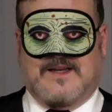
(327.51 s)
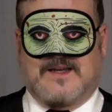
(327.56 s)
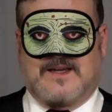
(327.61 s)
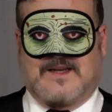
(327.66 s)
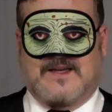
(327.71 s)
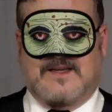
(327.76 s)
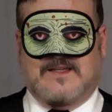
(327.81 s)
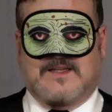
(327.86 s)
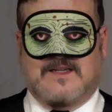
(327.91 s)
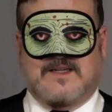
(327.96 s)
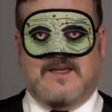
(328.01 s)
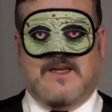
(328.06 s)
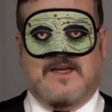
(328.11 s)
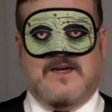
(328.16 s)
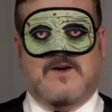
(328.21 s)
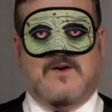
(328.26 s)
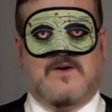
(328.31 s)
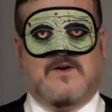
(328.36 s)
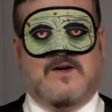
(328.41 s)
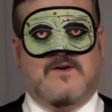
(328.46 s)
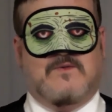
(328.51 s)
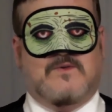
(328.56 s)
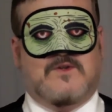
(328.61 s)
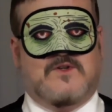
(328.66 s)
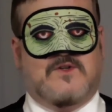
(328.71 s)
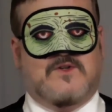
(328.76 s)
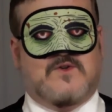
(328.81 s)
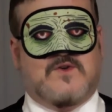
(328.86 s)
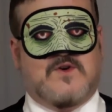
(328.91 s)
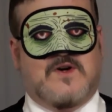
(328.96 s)
And now I
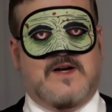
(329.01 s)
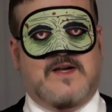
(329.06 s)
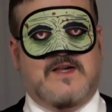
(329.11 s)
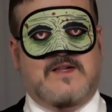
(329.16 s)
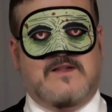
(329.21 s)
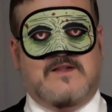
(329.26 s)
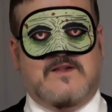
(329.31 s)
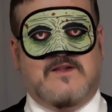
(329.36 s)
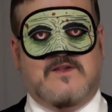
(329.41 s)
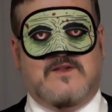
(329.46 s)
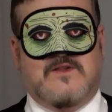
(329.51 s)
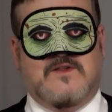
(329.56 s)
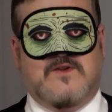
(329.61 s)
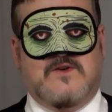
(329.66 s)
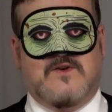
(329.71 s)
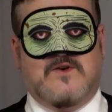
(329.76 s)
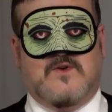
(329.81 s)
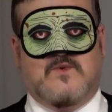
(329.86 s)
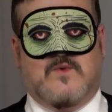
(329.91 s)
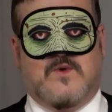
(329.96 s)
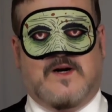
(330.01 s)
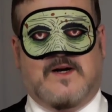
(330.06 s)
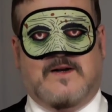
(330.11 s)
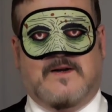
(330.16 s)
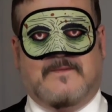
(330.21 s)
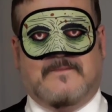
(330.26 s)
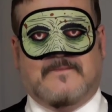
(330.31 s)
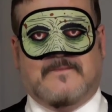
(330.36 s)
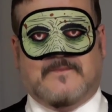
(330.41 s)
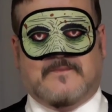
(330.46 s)
want to try the third
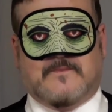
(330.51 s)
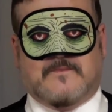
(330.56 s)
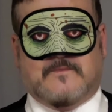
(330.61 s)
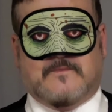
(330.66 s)
one.